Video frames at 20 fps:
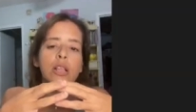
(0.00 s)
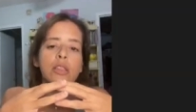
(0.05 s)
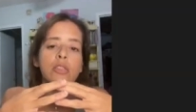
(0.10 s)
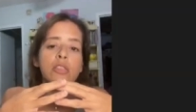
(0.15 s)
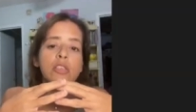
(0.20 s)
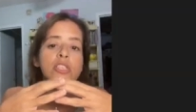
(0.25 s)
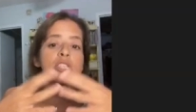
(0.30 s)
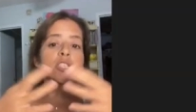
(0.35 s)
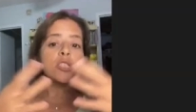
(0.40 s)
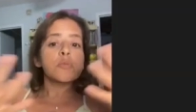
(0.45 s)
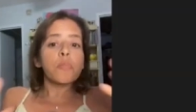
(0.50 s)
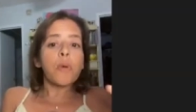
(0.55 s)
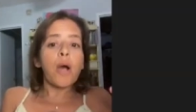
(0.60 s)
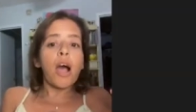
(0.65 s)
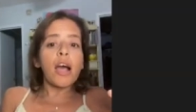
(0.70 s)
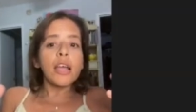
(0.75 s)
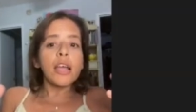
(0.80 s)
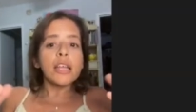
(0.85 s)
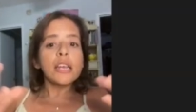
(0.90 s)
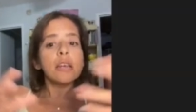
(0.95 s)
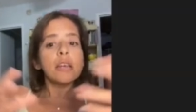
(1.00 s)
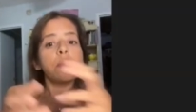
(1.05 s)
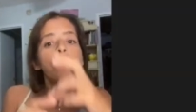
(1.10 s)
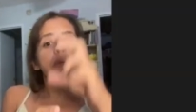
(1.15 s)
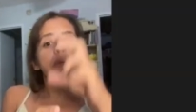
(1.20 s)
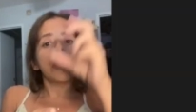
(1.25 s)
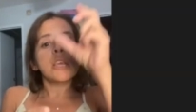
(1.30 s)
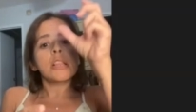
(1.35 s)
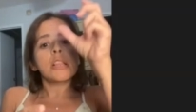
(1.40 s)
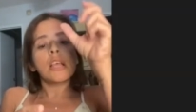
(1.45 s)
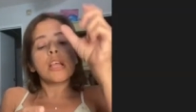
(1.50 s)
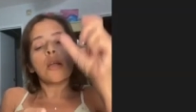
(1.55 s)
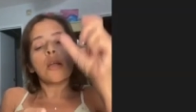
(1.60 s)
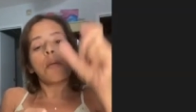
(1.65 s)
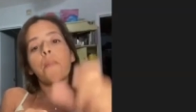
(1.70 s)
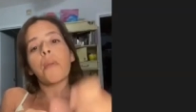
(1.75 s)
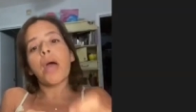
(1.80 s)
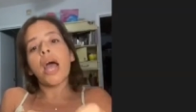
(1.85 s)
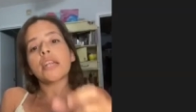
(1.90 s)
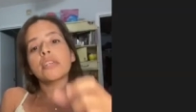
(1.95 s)
the spine being like
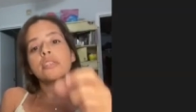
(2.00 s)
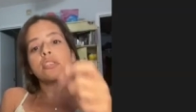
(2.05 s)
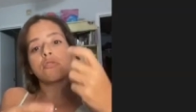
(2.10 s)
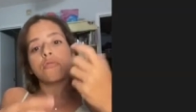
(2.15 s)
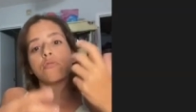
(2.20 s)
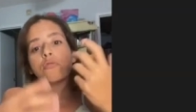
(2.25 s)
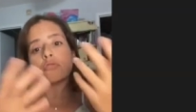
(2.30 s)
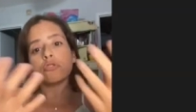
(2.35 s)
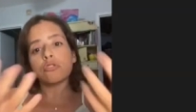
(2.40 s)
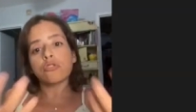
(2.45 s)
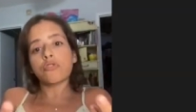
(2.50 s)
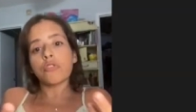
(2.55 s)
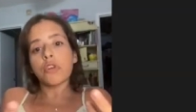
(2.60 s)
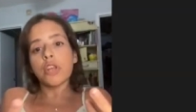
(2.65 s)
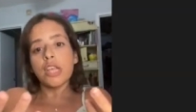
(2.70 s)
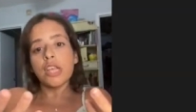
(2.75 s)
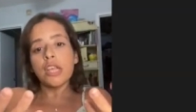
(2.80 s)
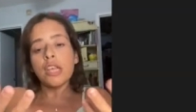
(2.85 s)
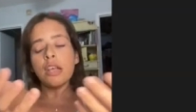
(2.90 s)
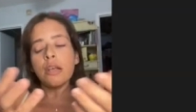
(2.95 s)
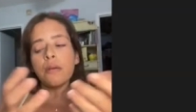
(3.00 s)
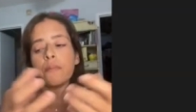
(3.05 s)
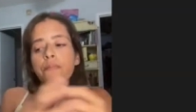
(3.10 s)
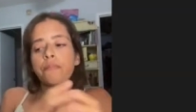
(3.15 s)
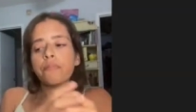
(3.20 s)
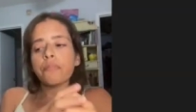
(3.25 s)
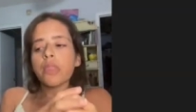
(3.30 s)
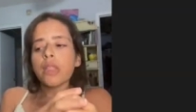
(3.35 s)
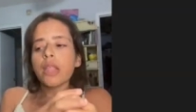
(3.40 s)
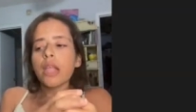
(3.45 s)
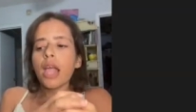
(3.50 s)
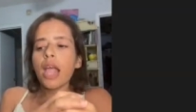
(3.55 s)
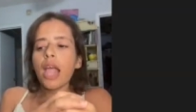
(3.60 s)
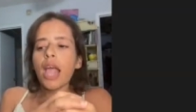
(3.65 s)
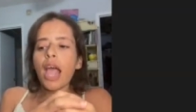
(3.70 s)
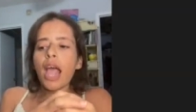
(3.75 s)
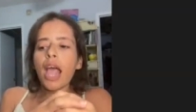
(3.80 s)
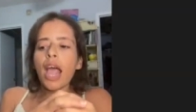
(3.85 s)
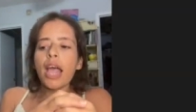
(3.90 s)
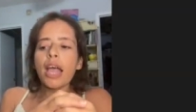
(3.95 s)
a magical tree.
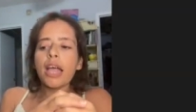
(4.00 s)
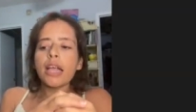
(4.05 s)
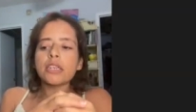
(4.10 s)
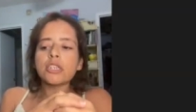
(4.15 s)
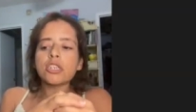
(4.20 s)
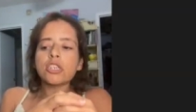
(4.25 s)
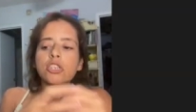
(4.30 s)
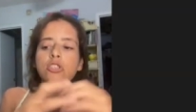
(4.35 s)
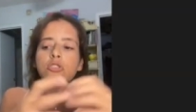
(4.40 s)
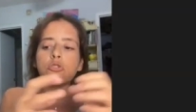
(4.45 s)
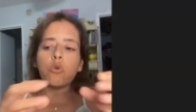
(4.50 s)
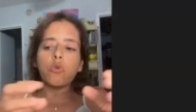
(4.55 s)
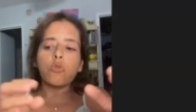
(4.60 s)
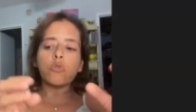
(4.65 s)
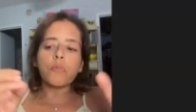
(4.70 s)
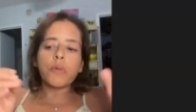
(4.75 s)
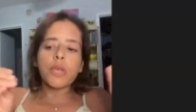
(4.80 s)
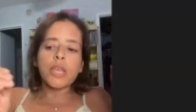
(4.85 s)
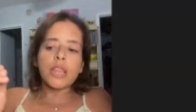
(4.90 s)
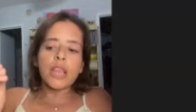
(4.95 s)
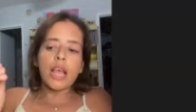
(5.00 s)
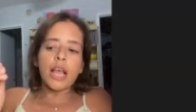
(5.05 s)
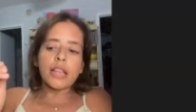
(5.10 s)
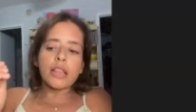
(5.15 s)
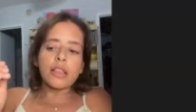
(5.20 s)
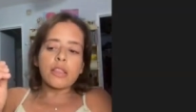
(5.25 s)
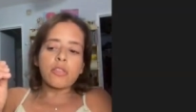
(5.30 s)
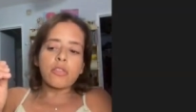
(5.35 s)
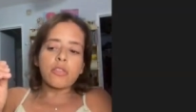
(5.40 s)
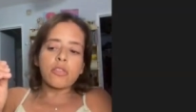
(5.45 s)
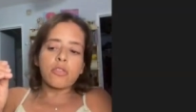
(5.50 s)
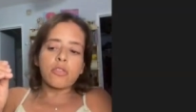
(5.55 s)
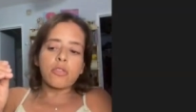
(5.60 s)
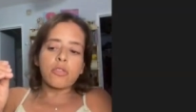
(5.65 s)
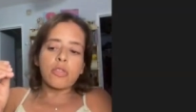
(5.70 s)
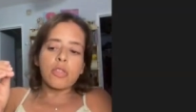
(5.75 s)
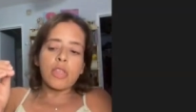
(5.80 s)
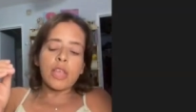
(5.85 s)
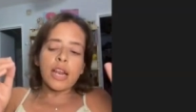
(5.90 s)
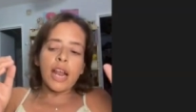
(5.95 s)
And she told me that
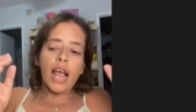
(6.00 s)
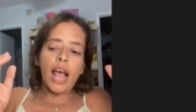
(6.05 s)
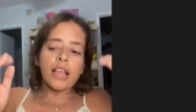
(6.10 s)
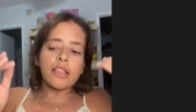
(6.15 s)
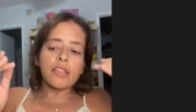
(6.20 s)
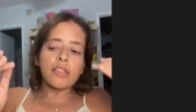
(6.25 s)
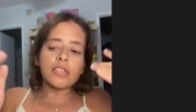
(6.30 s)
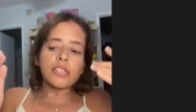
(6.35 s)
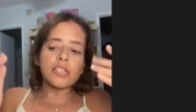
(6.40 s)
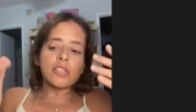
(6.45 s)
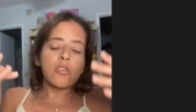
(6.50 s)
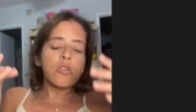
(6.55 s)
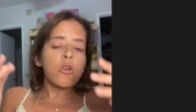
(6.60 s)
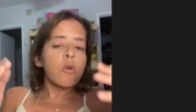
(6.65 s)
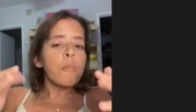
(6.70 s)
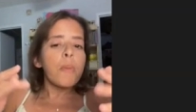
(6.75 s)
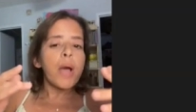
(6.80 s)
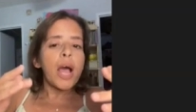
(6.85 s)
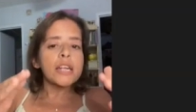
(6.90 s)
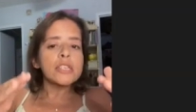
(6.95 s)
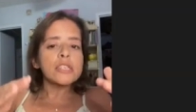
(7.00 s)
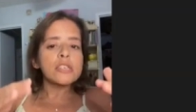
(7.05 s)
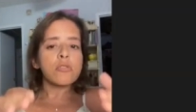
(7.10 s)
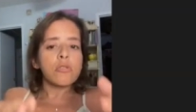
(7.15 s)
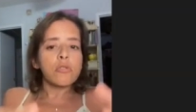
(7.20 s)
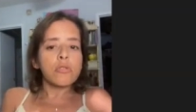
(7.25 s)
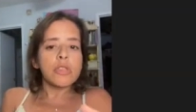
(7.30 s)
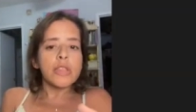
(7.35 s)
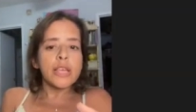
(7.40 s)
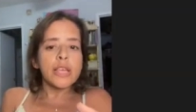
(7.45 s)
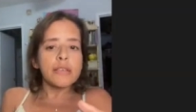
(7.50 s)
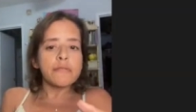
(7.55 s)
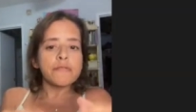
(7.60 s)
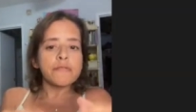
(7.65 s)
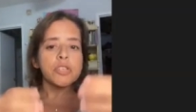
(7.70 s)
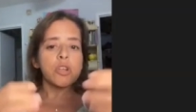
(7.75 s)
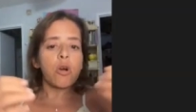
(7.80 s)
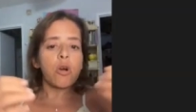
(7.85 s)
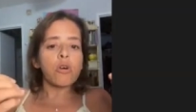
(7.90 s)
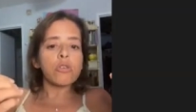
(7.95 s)
it had these little magical
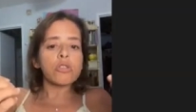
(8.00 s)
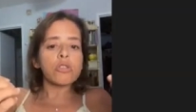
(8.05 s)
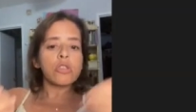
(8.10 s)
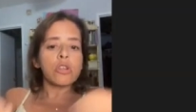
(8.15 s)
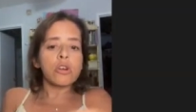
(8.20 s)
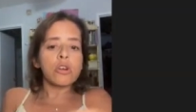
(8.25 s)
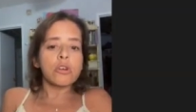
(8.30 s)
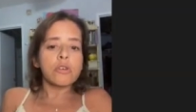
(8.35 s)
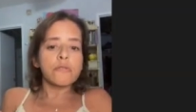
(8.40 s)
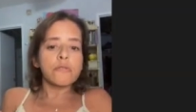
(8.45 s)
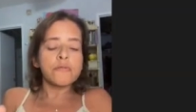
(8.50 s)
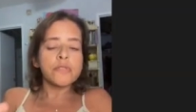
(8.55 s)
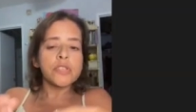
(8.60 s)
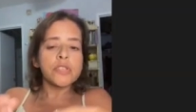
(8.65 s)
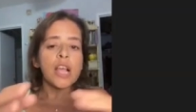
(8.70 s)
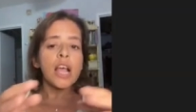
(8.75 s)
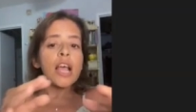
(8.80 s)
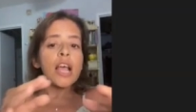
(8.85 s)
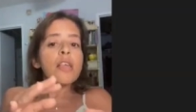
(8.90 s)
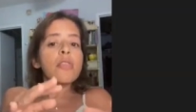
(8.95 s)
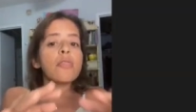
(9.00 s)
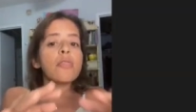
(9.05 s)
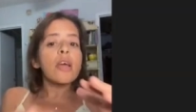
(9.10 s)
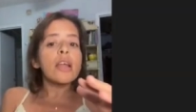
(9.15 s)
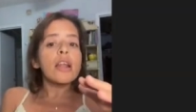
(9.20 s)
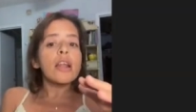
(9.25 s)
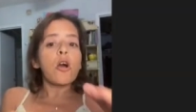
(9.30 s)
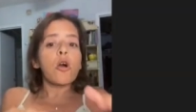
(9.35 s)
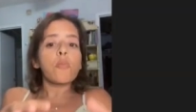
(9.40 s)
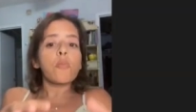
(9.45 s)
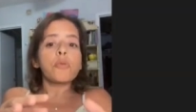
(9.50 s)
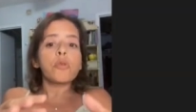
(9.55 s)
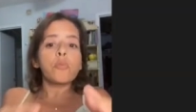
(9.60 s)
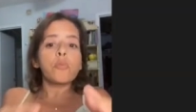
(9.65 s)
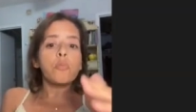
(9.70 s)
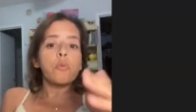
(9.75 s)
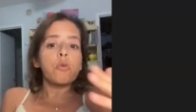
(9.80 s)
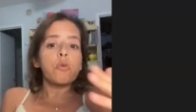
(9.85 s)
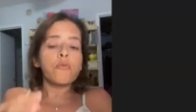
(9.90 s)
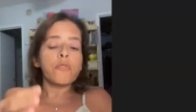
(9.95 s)
leaves called nerves that help
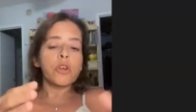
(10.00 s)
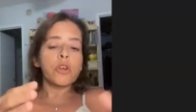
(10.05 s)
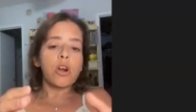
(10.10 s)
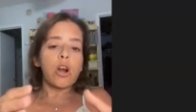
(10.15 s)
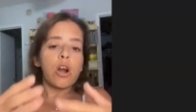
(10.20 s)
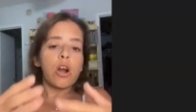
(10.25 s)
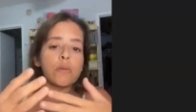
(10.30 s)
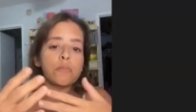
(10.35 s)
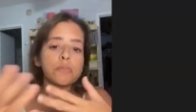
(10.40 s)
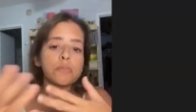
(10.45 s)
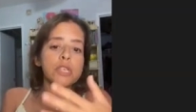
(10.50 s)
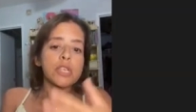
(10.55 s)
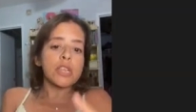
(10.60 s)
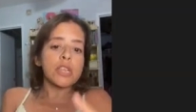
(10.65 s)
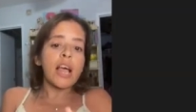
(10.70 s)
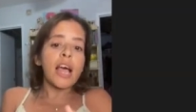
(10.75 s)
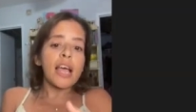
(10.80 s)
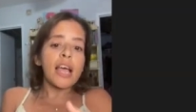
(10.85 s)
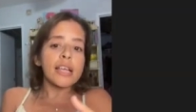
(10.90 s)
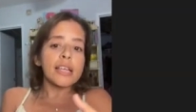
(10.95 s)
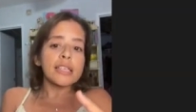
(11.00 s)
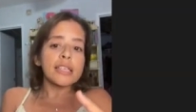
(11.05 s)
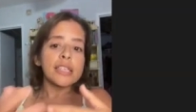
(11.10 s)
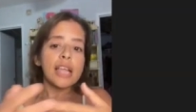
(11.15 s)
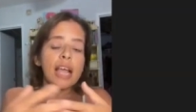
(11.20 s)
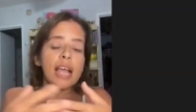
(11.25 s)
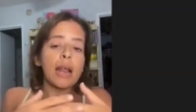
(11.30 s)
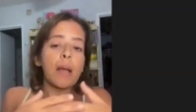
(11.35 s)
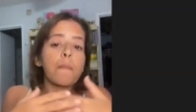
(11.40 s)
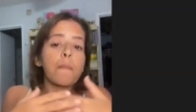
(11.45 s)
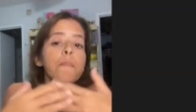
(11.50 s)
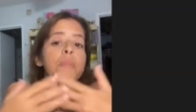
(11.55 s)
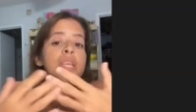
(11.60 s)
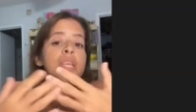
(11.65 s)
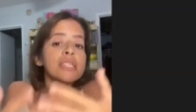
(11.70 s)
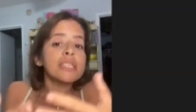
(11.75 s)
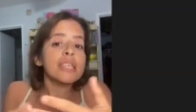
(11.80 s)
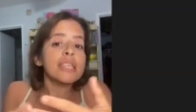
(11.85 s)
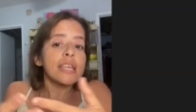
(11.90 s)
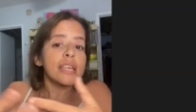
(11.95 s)
you move your arms and legs. And I'm
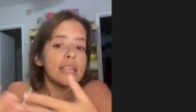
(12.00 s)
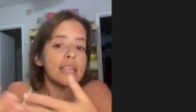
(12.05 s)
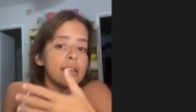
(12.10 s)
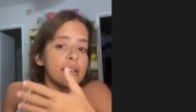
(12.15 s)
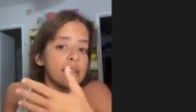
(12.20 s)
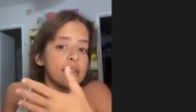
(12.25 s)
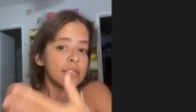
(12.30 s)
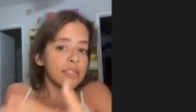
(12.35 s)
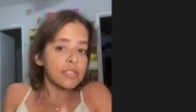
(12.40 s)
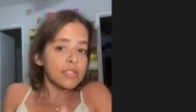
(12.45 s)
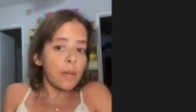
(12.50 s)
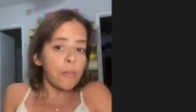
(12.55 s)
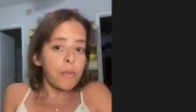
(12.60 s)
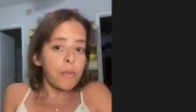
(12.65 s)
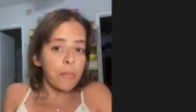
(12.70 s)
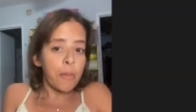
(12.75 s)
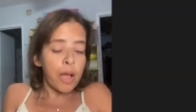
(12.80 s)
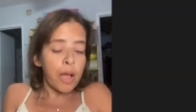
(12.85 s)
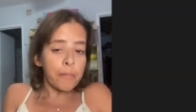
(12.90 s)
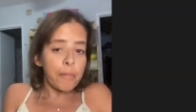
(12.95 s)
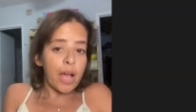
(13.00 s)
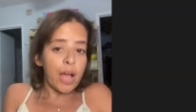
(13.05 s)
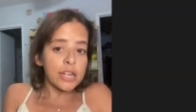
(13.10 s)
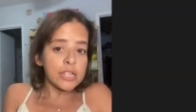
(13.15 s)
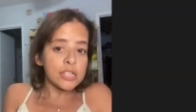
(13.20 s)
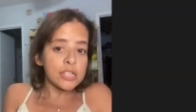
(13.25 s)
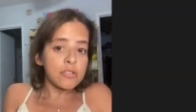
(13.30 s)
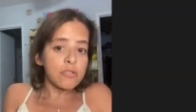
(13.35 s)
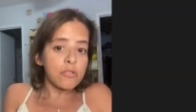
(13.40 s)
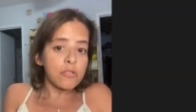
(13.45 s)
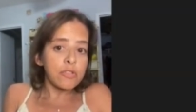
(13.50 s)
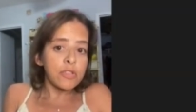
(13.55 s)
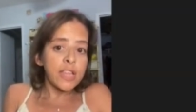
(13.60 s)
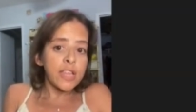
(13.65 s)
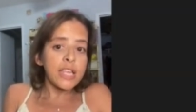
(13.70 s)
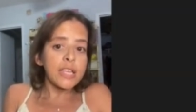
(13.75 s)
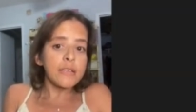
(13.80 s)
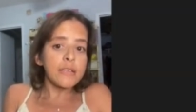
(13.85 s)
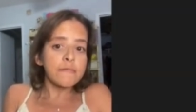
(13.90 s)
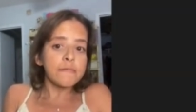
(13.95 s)
missing some of my magical
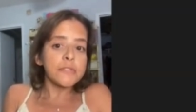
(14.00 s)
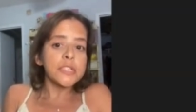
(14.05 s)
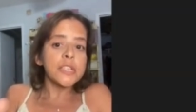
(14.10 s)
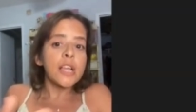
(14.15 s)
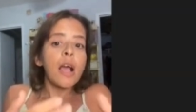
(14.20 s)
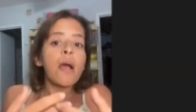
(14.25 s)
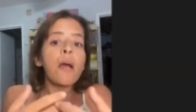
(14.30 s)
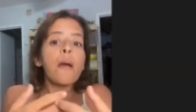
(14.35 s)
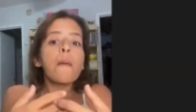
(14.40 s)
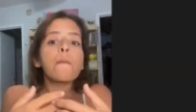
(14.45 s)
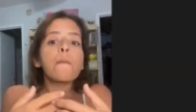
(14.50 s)
leaves.